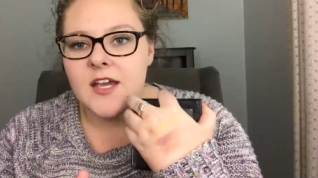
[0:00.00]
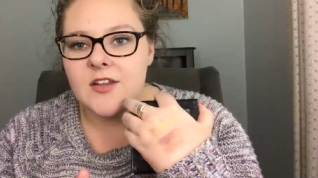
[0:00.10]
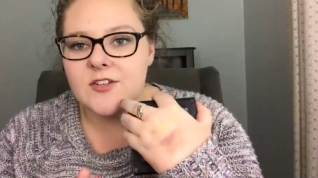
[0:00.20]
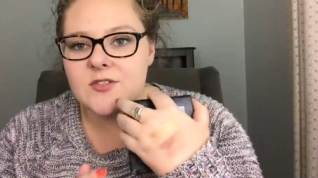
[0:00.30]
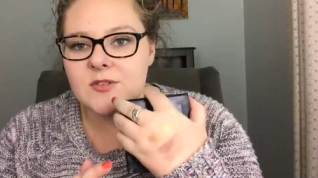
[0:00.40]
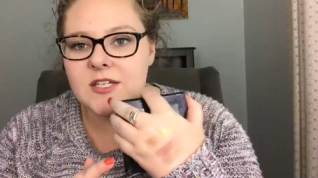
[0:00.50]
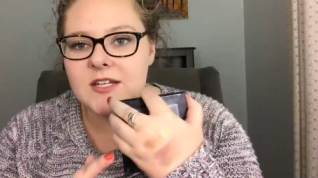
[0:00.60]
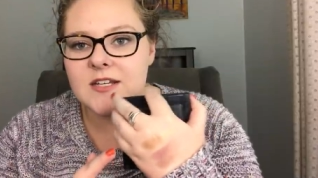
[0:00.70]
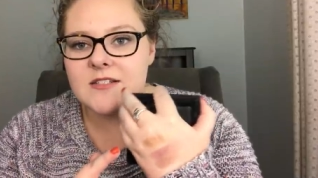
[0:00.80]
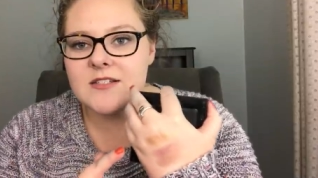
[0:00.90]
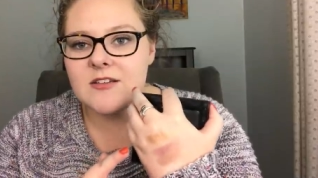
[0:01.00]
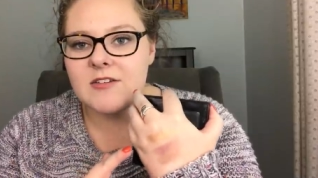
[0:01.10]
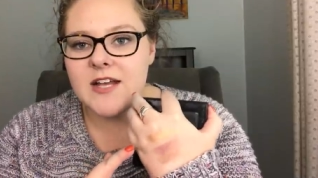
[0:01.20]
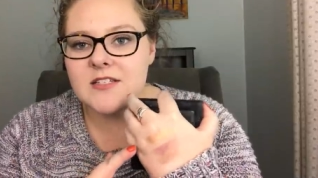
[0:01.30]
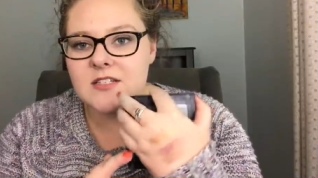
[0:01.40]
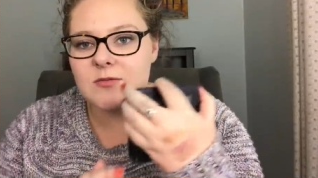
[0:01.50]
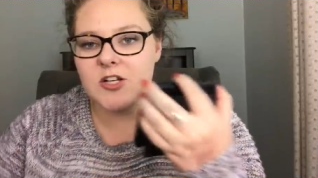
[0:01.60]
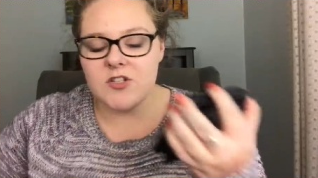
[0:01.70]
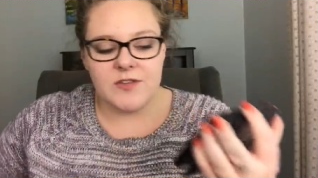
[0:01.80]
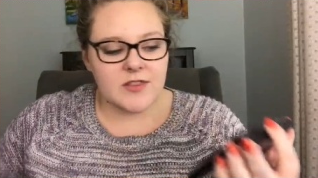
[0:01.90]
it looks really nice. So that's a
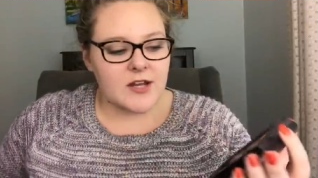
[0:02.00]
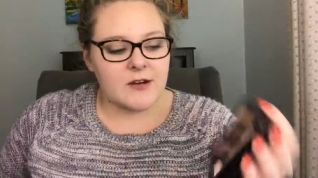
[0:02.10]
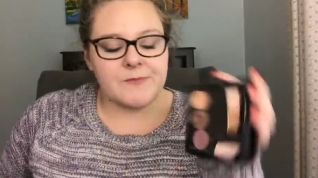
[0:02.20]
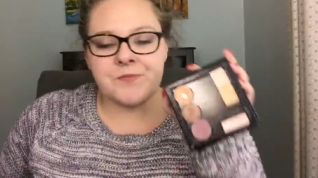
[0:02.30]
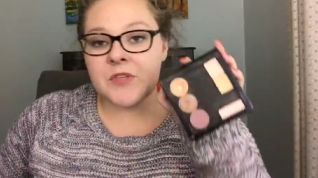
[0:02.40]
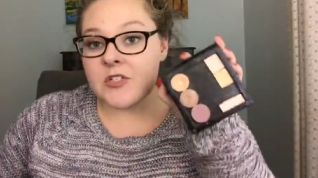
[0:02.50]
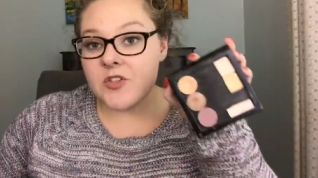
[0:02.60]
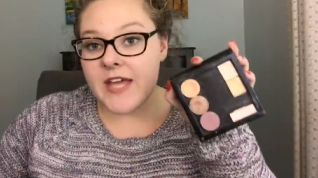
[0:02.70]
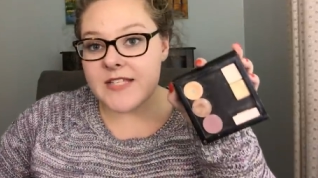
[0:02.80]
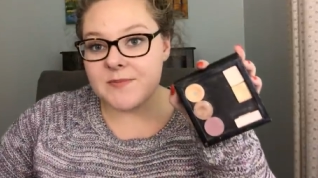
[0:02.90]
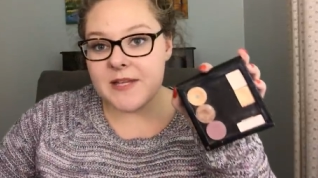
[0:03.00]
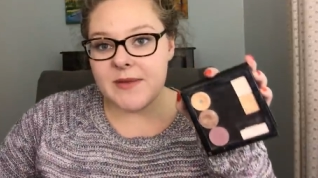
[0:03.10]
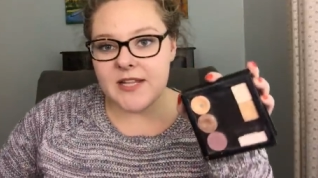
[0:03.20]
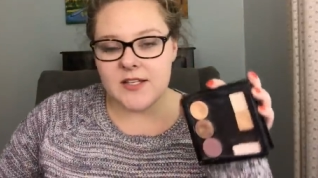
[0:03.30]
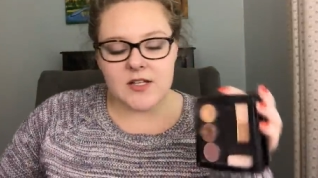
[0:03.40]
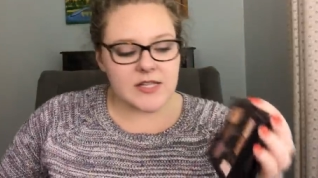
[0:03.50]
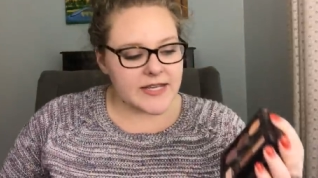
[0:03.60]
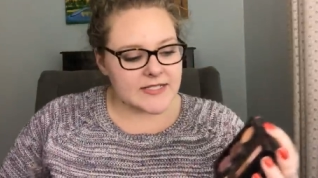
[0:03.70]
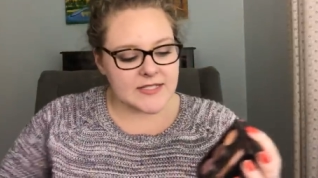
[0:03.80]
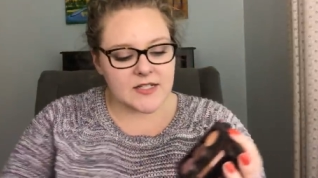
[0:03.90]
swatch of it there. So that's been my little
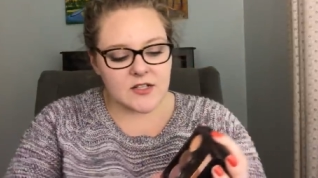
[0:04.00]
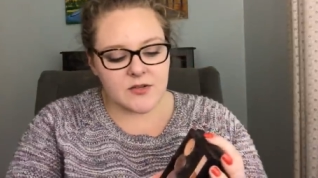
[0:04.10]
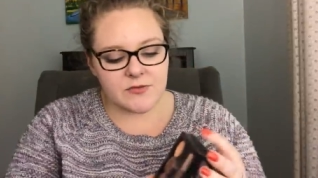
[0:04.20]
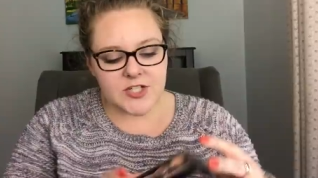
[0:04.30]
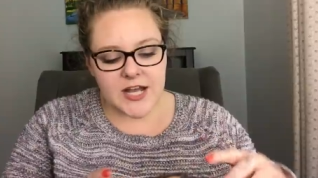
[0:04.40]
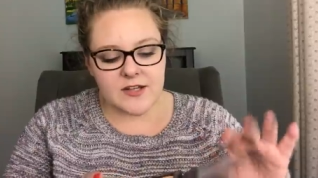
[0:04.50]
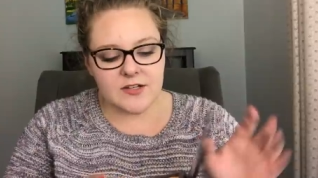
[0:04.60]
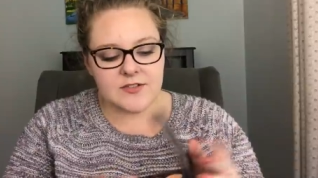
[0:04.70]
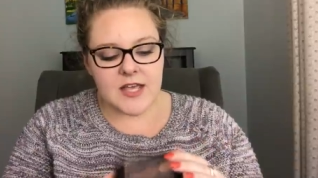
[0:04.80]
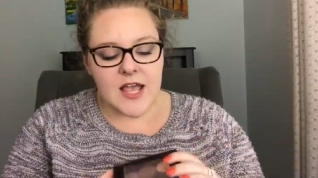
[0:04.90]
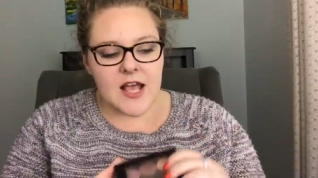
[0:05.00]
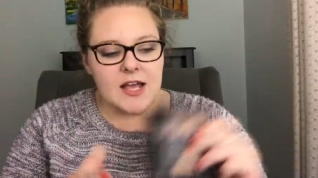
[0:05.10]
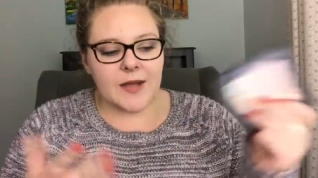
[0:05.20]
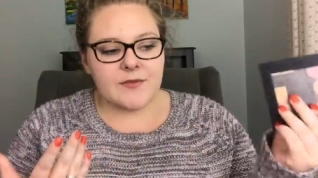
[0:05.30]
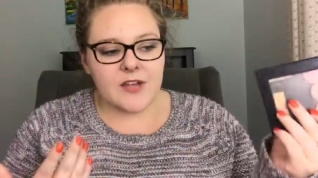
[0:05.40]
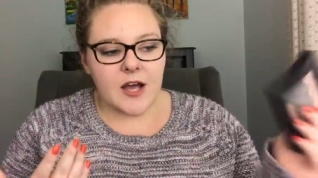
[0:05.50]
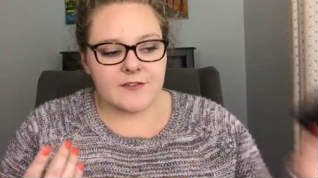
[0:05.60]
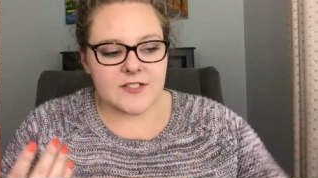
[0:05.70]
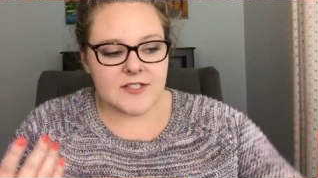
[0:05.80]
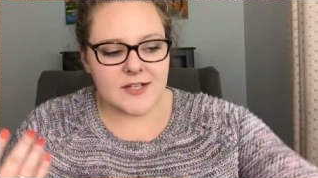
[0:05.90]
like single shadows. I'm,
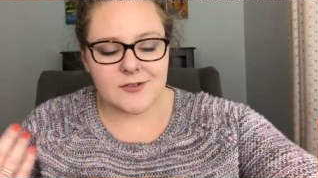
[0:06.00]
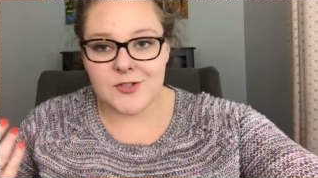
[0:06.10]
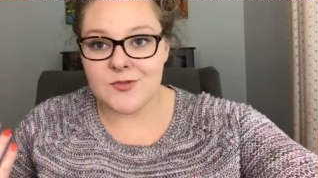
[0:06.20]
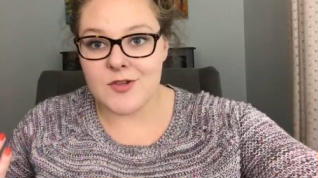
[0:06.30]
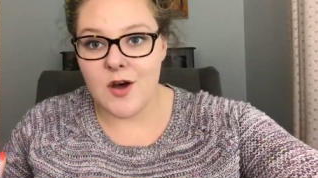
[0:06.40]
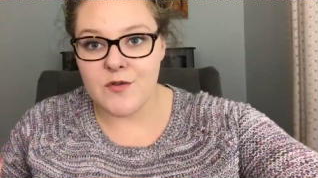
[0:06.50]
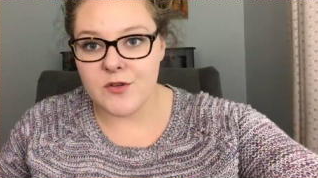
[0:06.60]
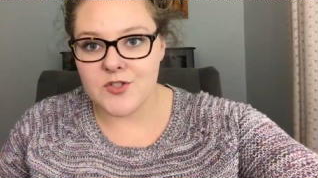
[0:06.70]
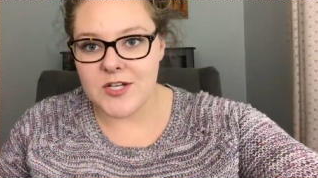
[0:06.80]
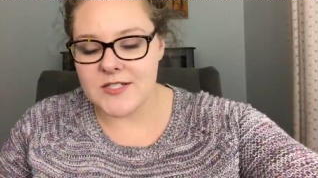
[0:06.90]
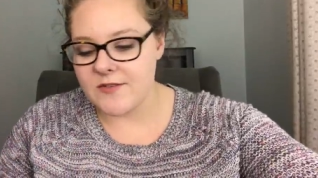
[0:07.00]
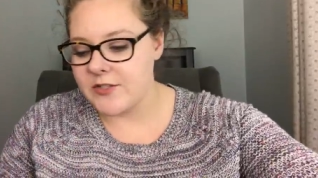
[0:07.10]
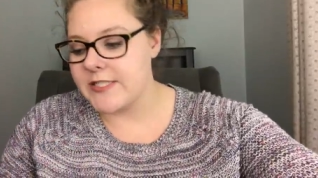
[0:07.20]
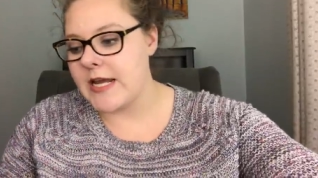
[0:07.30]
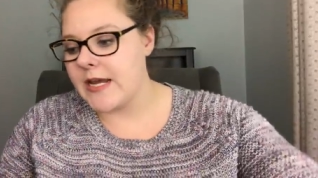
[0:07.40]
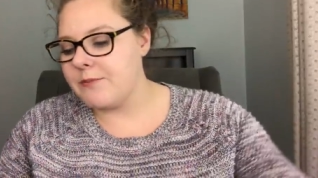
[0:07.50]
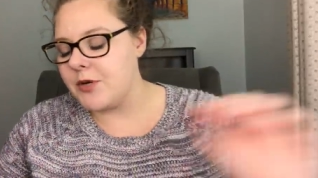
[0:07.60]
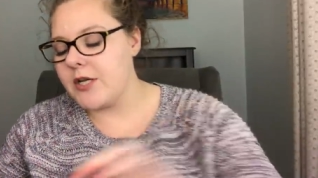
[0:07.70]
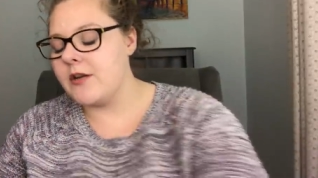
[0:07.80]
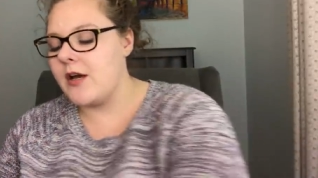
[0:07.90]
obviously I don't use all of those shades every day,
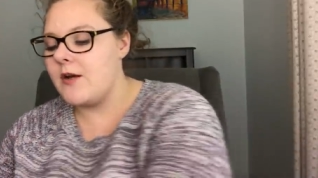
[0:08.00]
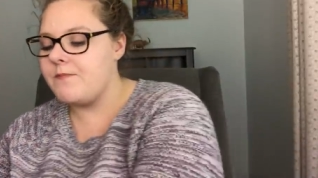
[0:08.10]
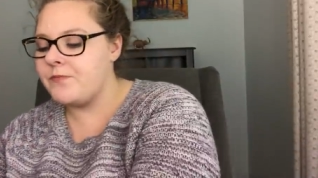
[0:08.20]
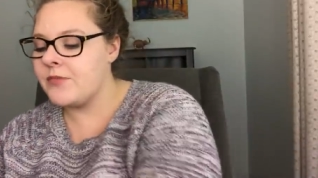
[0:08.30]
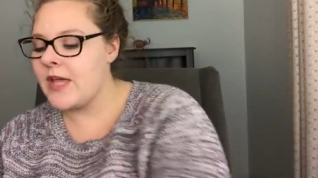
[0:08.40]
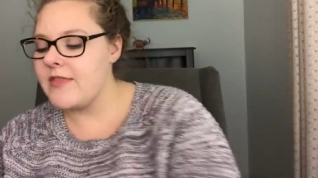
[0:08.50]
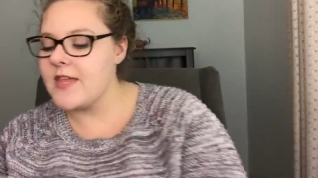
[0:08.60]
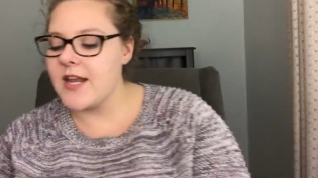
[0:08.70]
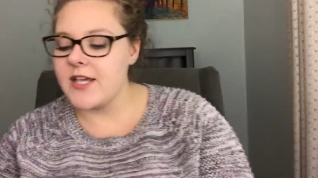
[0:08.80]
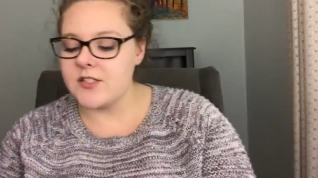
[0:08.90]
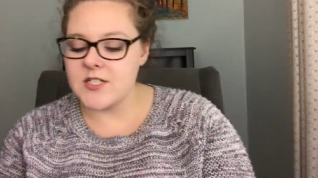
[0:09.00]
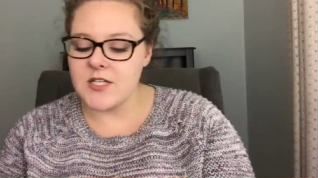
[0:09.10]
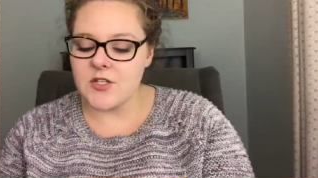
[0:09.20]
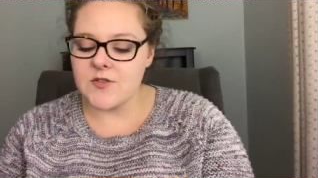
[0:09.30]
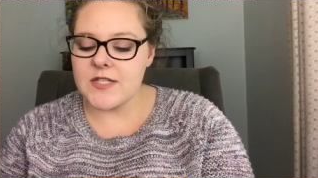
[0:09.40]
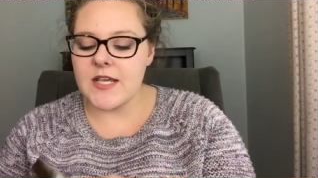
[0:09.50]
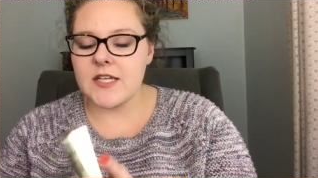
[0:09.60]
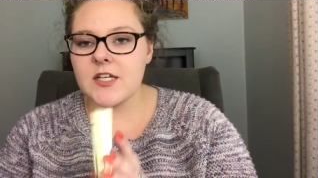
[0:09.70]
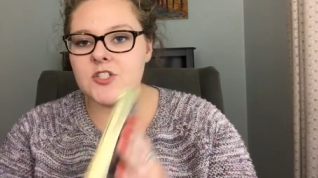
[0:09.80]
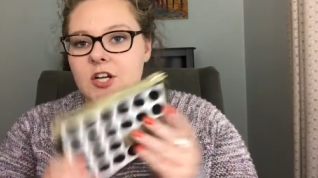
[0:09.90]
but um, and then I did use it
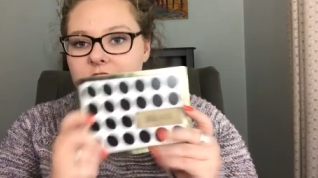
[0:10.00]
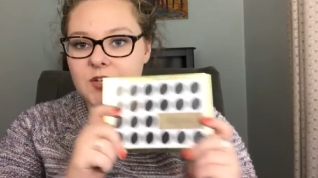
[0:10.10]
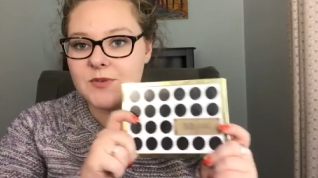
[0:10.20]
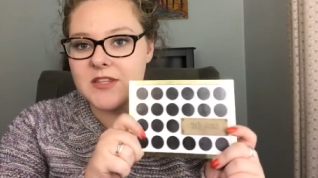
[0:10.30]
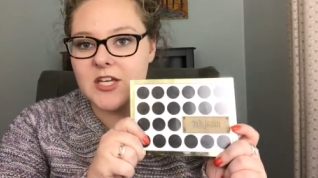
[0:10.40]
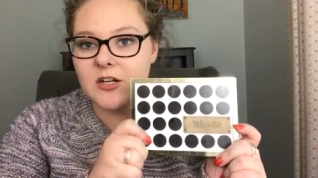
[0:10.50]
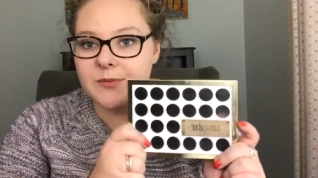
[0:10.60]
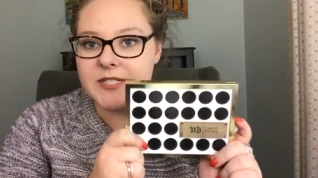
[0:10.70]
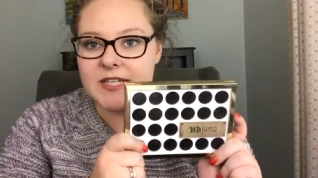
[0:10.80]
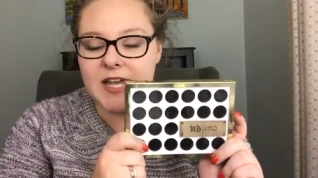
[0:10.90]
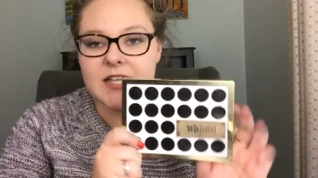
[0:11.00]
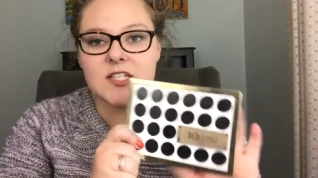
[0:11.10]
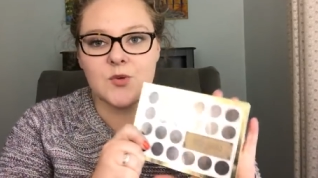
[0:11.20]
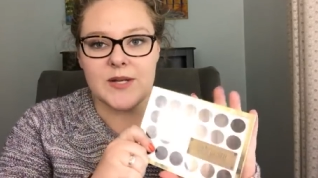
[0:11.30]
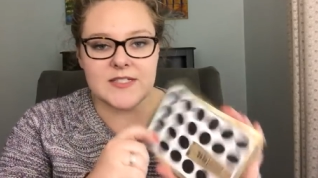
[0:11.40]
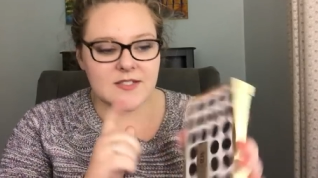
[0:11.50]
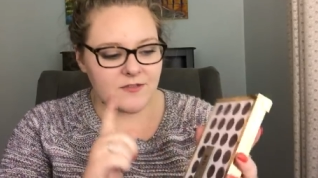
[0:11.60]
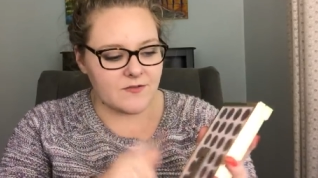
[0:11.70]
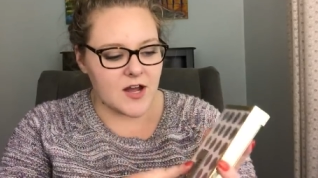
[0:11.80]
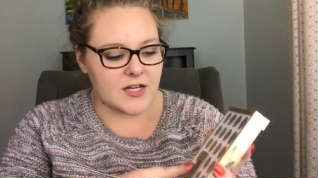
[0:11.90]
in conjunction with the Urban Decay Gwen
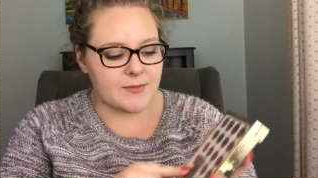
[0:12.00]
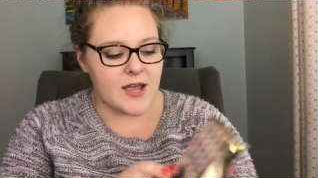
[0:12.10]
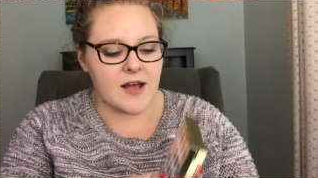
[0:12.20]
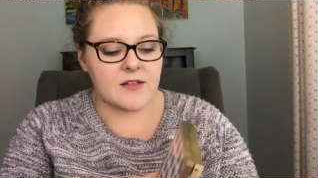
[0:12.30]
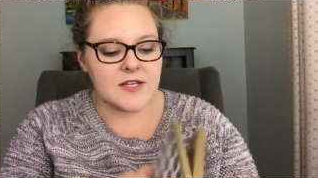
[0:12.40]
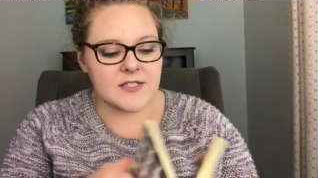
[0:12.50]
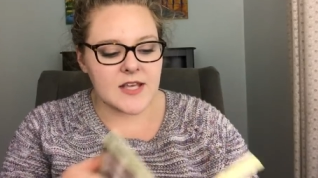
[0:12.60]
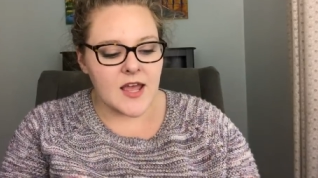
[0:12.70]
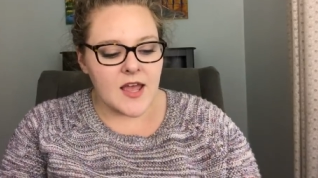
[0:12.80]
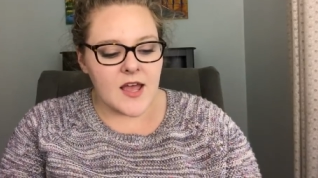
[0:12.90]
Stefani palette.